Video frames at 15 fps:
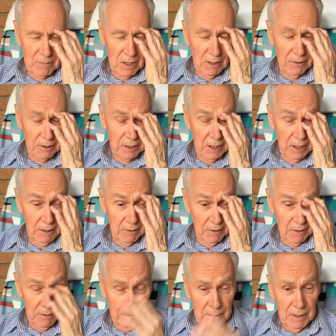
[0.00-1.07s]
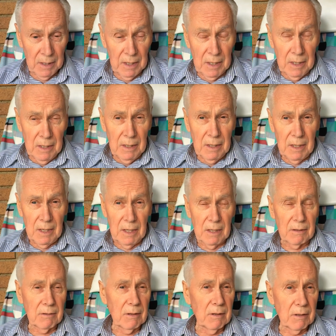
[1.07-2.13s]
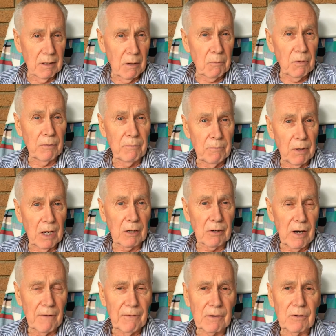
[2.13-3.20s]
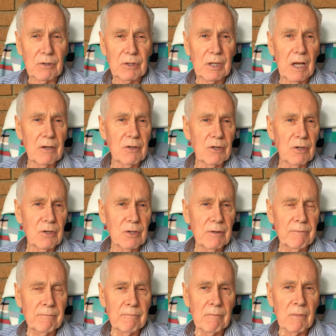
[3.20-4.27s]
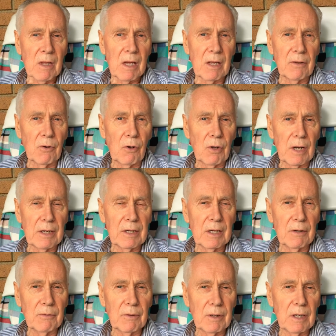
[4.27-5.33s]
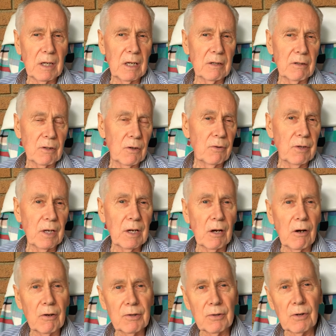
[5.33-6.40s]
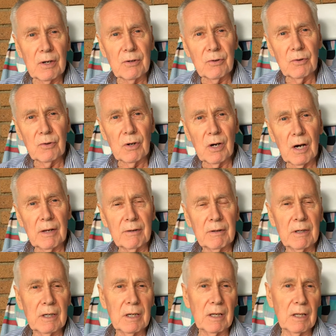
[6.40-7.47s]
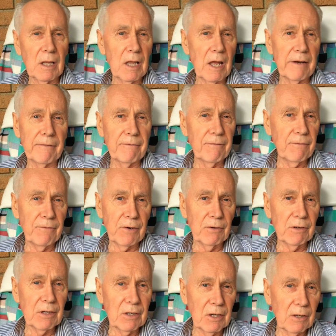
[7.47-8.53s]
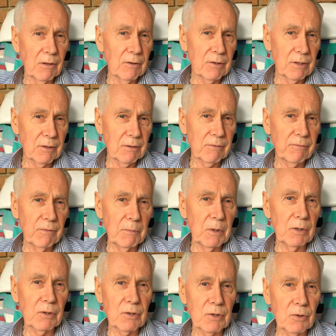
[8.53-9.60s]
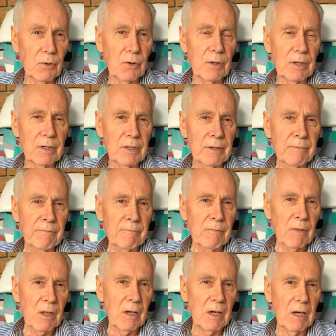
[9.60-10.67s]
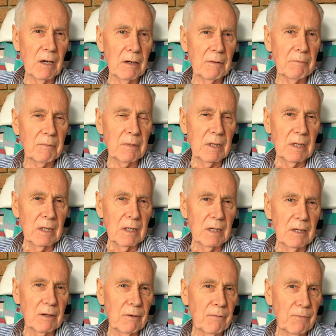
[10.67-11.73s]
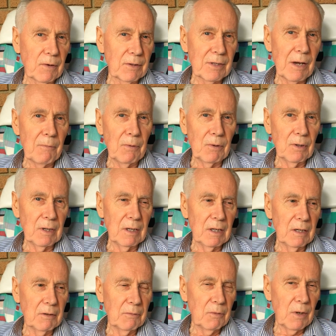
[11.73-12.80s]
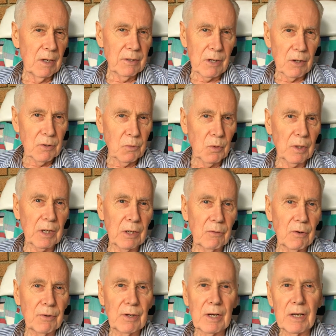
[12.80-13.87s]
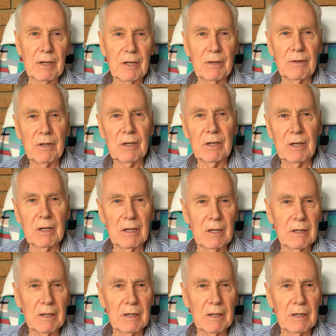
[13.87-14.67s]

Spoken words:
Helen Keller, and a number of biographical sketches. And the whole idea, and then also I drew on a lot of fairy tales and familiar stories. Um, for example, as I was working with it, I did the